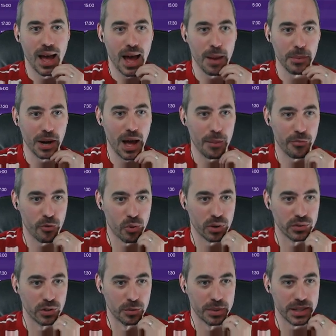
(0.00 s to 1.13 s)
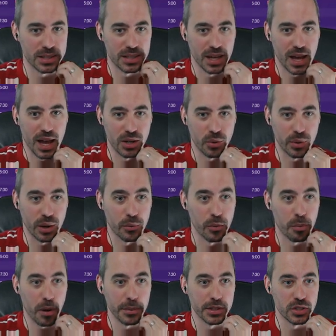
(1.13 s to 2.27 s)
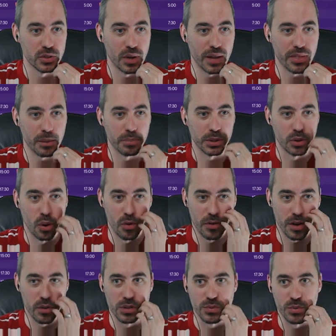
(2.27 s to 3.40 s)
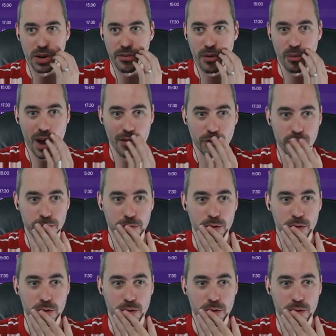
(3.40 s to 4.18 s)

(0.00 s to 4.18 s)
I'm gonna hop forward a little bit. I know we'll probably do. I think Padova was one of our rivals.